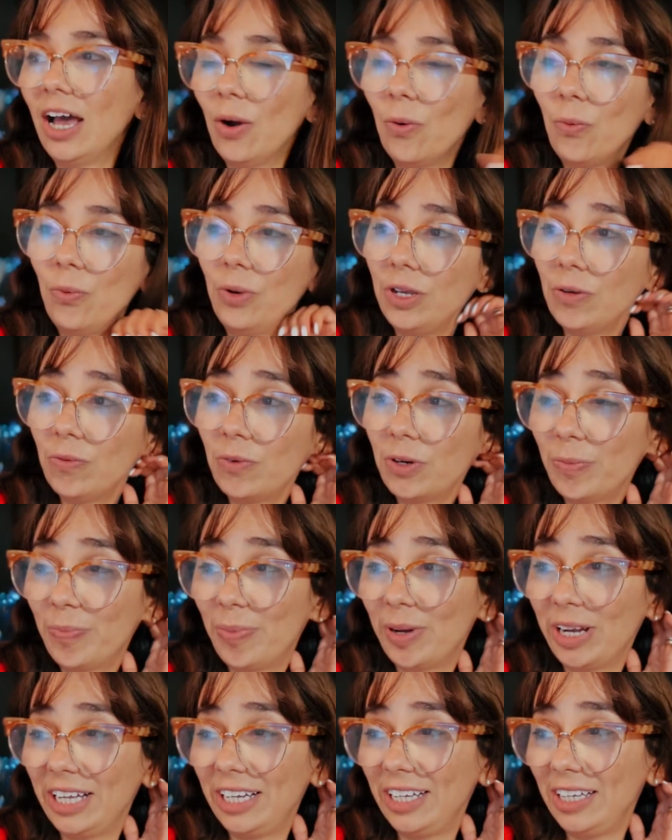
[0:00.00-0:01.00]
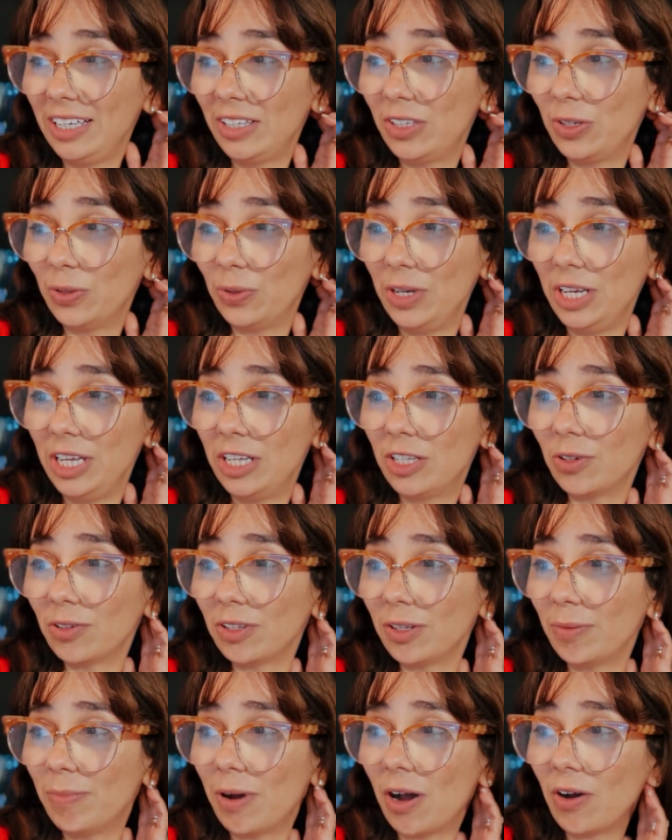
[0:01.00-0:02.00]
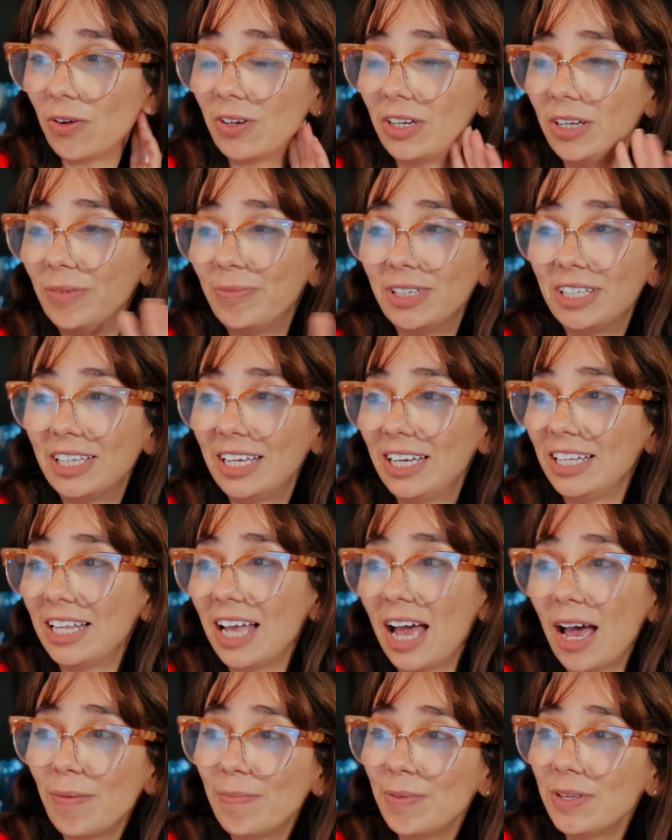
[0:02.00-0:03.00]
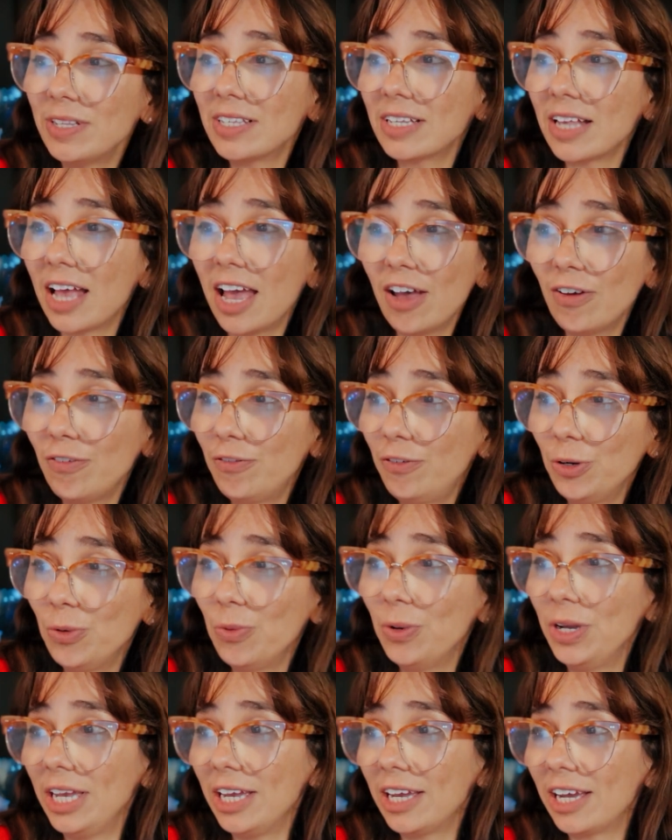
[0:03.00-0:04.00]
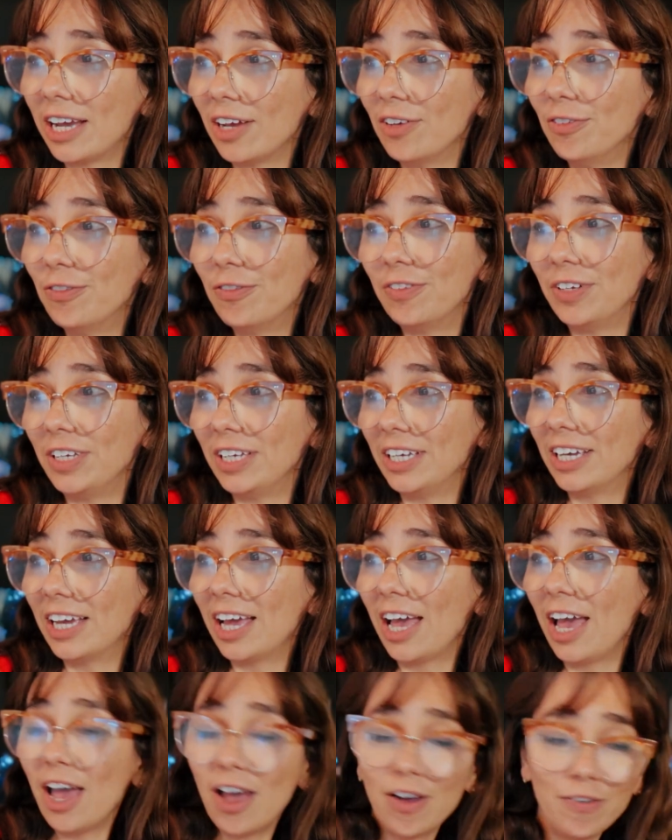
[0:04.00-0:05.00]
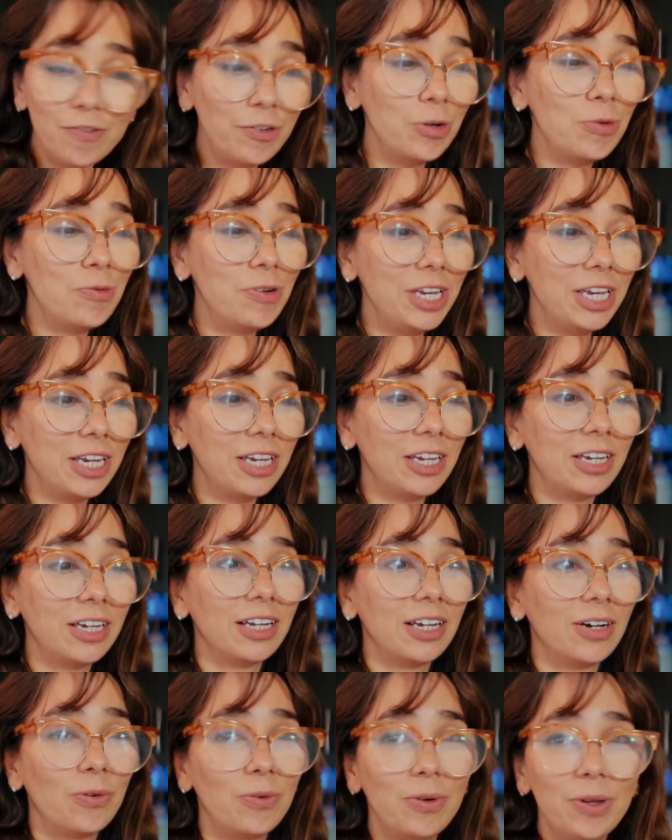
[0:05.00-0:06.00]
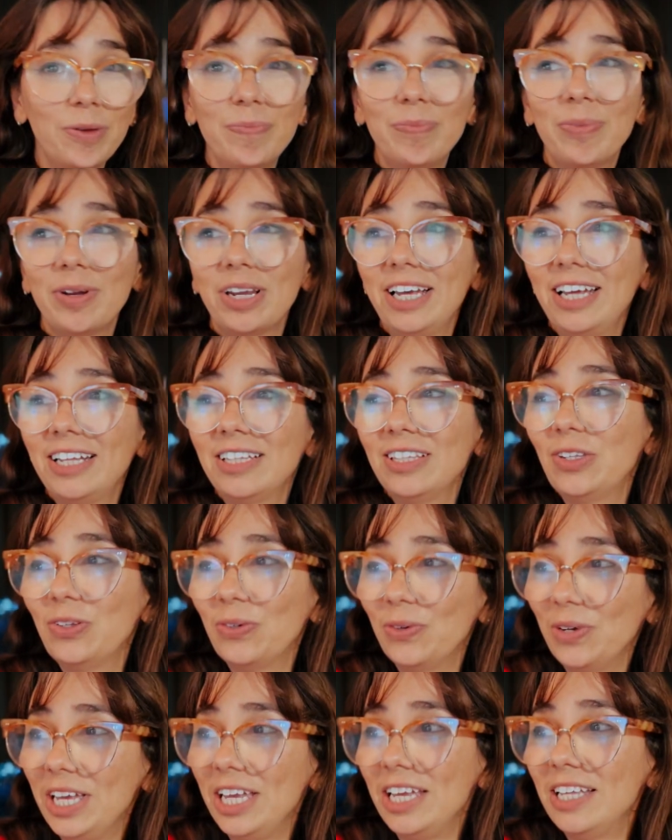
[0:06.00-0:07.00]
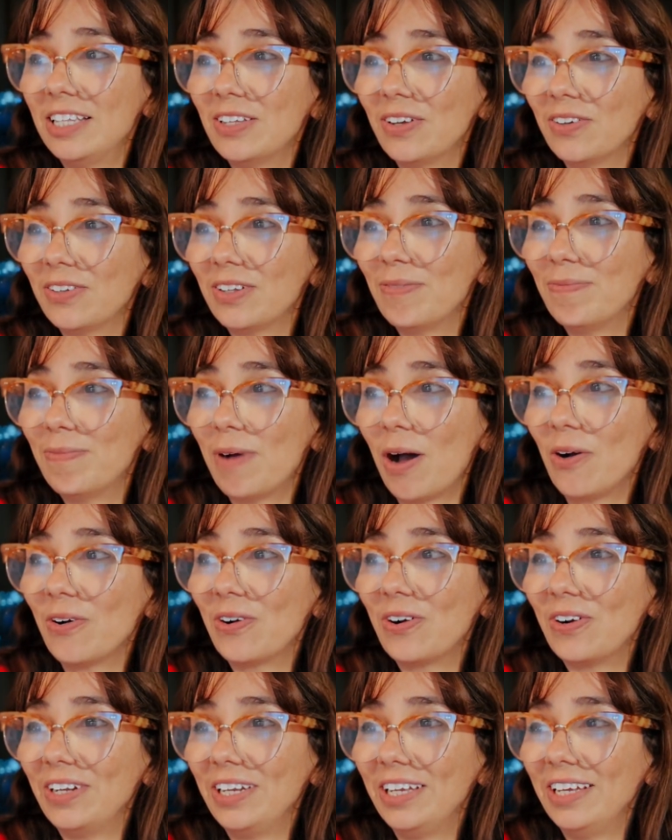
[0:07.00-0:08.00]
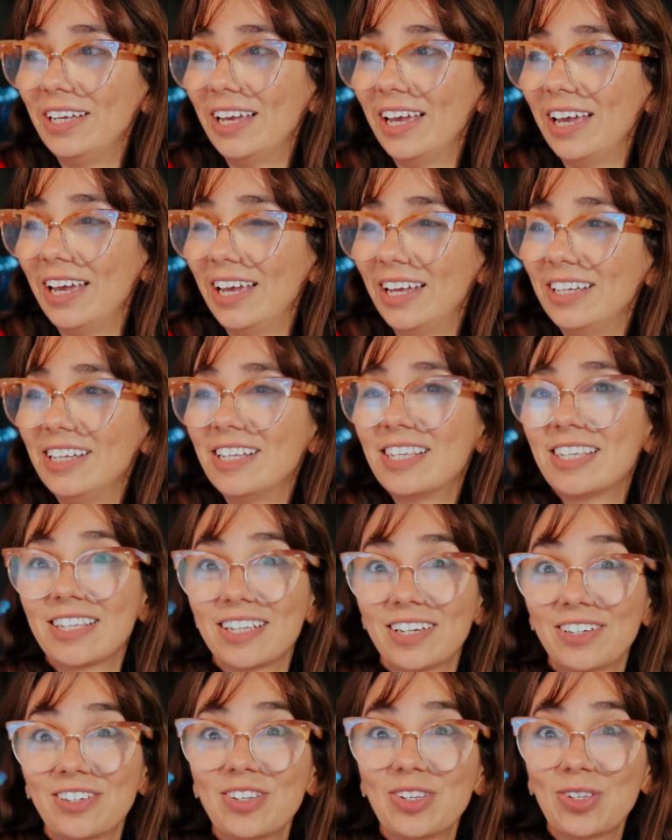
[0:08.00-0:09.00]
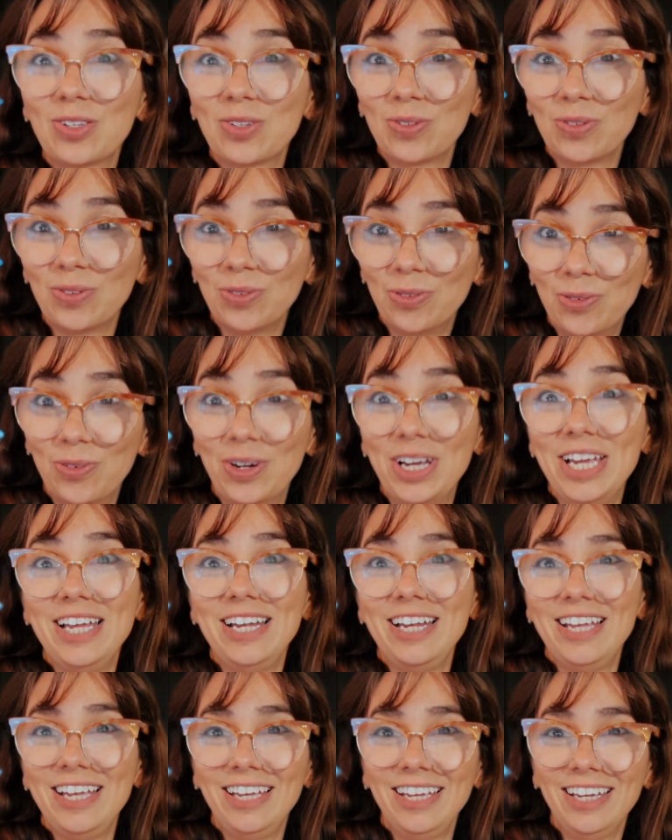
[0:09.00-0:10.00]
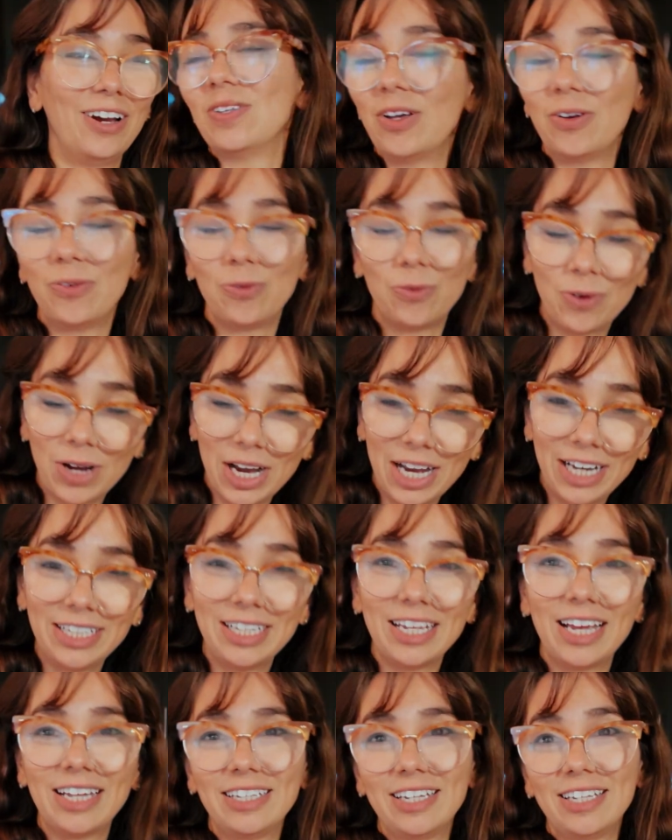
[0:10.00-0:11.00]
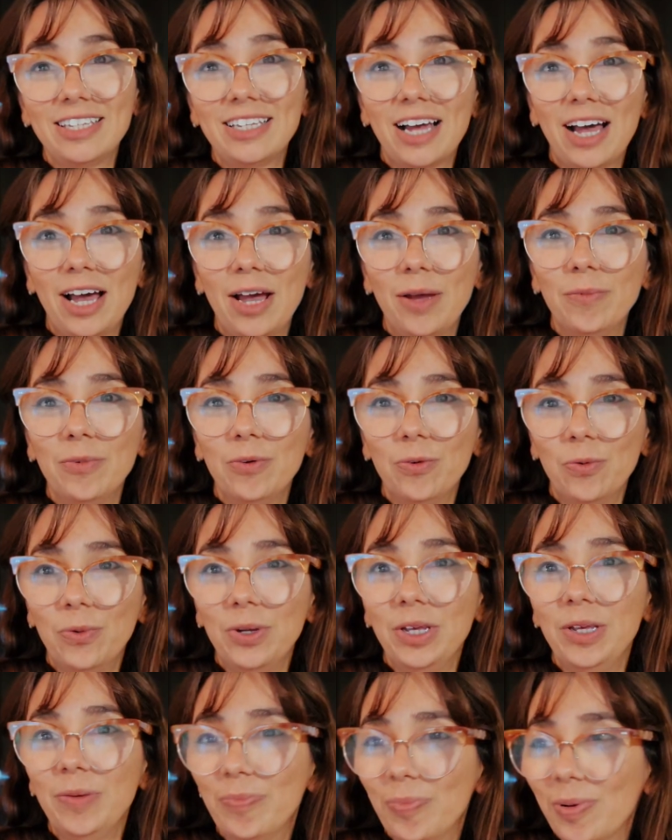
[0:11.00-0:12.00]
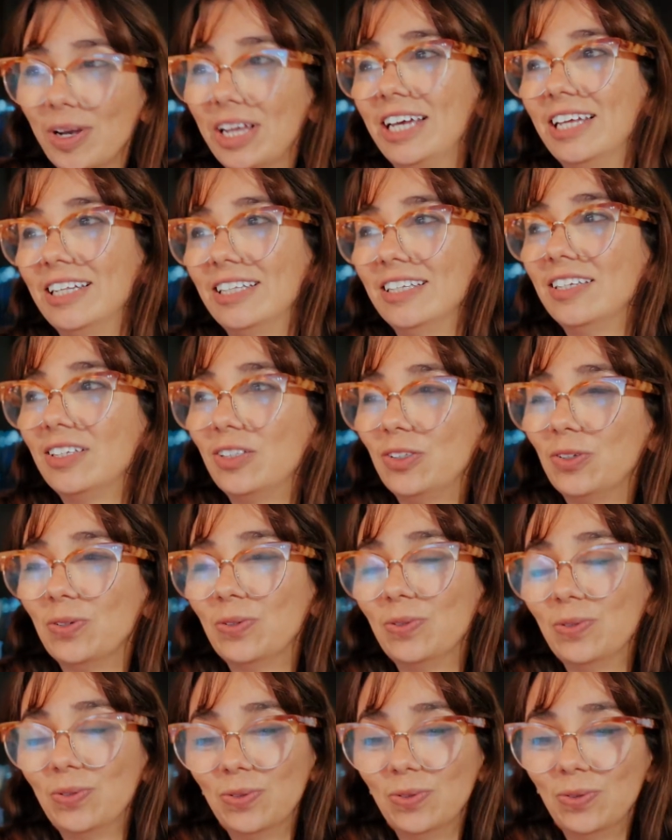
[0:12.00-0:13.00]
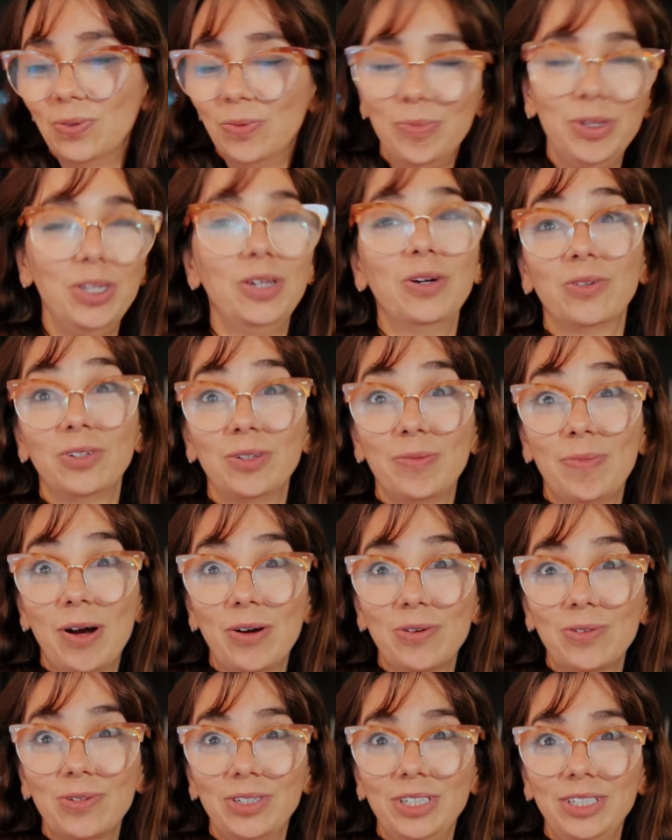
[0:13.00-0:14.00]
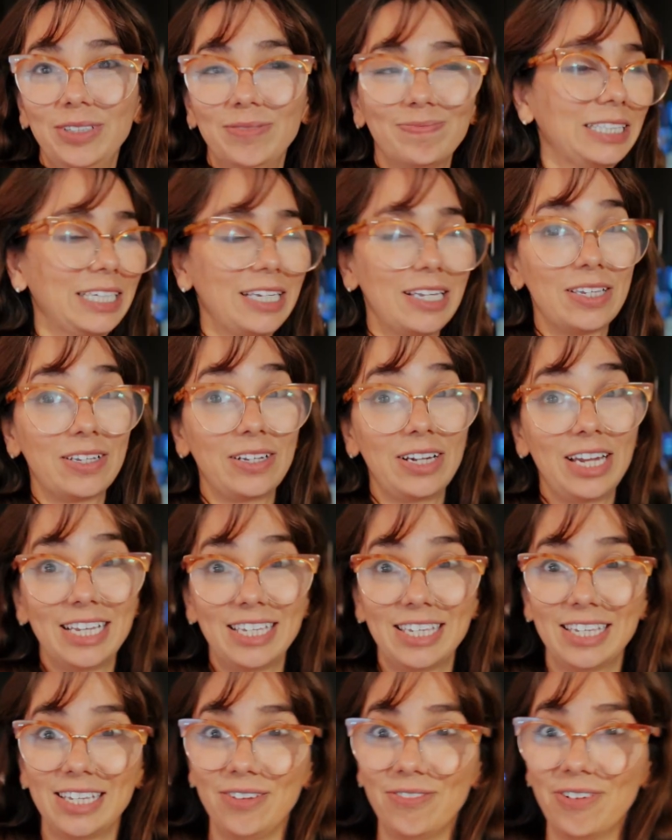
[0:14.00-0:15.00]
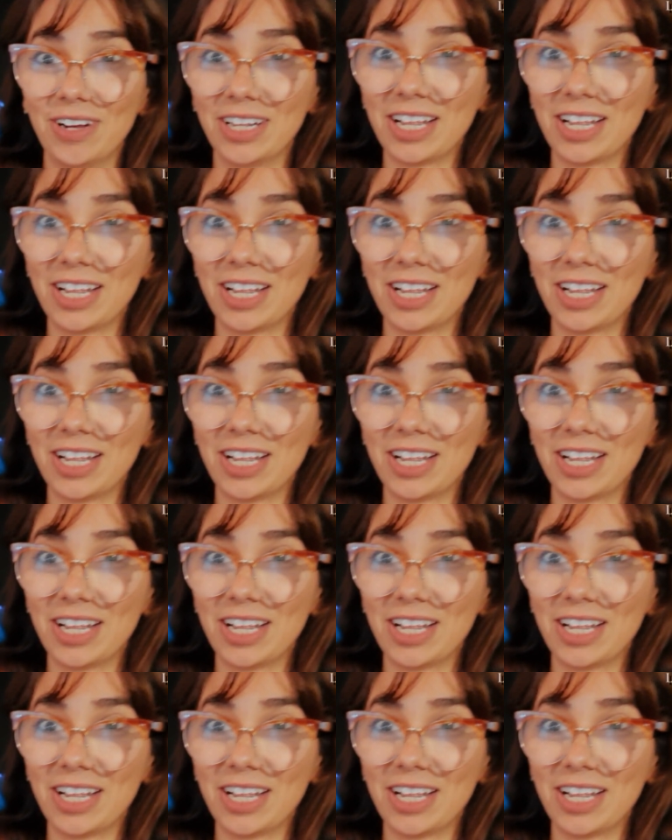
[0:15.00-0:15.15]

We were planning to eat on the balcony, but it happens every week, I think. Every week we plan to eat on the balcony and it starts raining right at the time we planned to be on the balcony. So let's see what